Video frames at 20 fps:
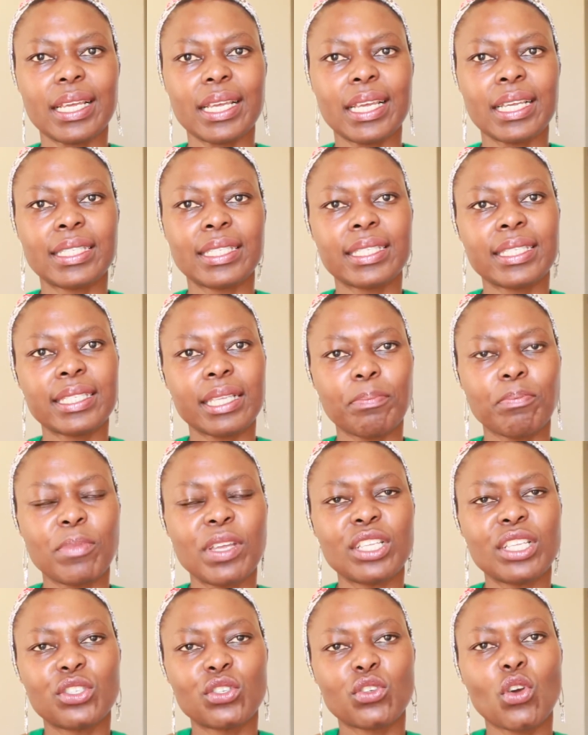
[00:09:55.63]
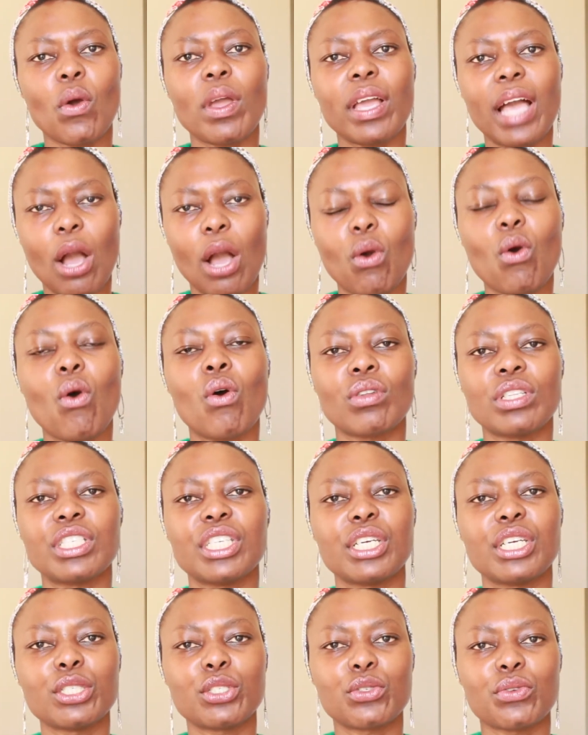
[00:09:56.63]
it's going
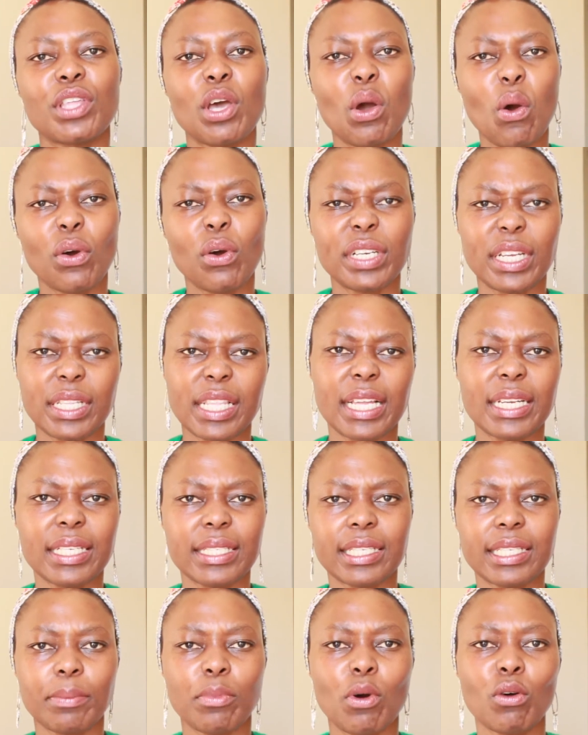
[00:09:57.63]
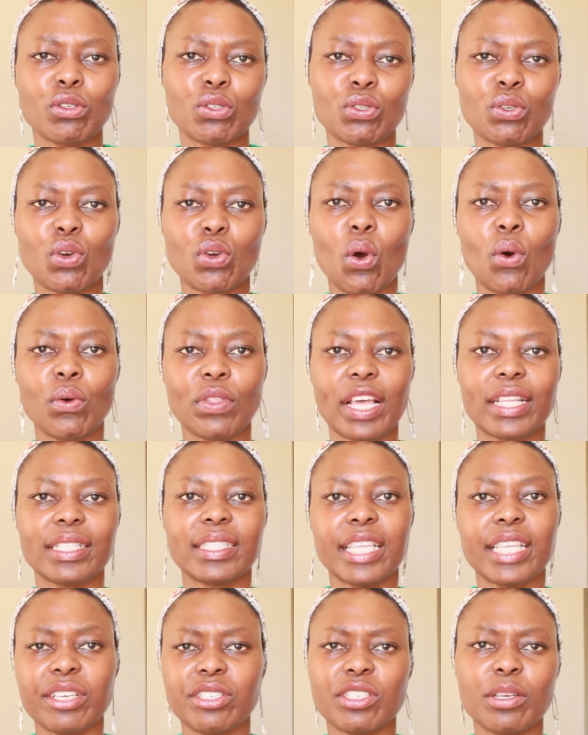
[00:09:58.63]
according to the order that it's supposed to go,
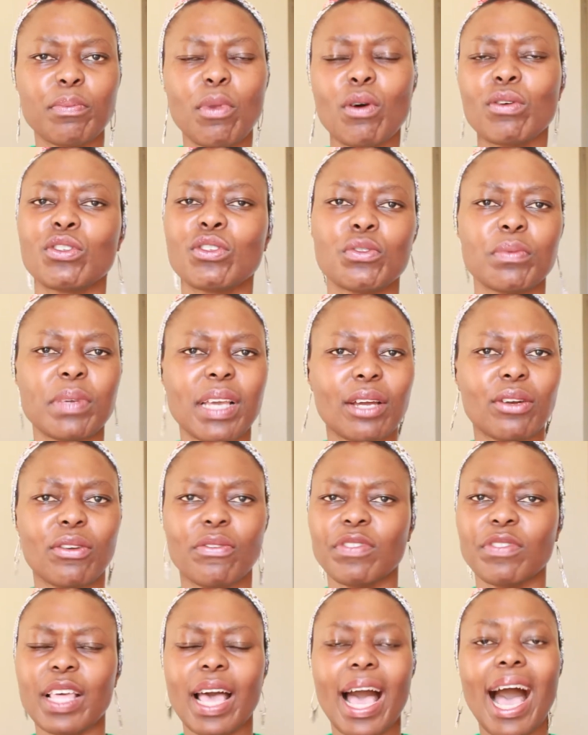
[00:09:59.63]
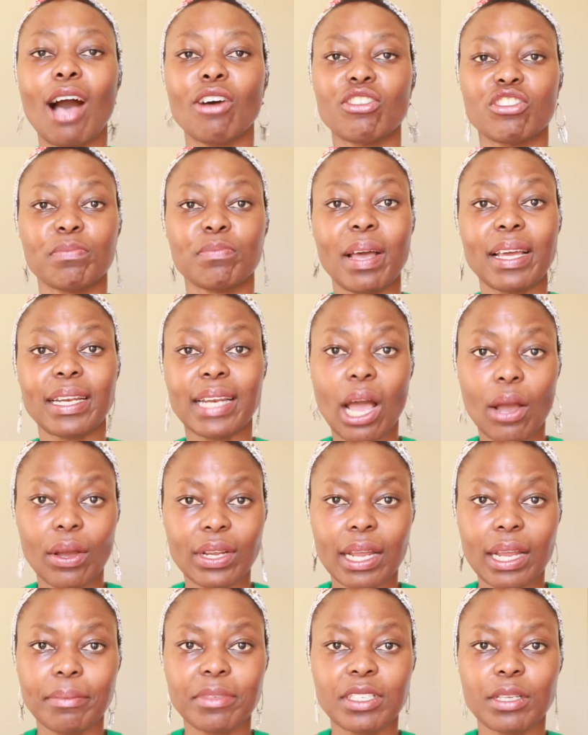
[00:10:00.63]
that they're supposed to be out of the house by now,
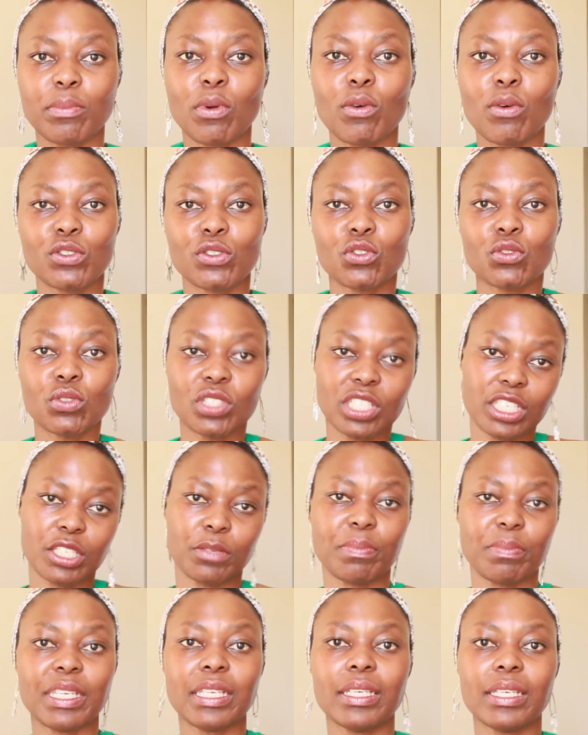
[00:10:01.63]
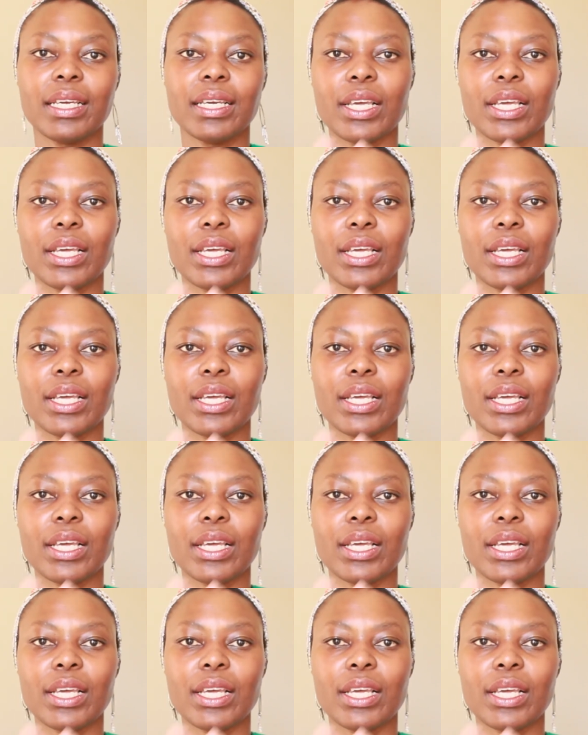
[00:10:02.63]
and I'm supposed to just be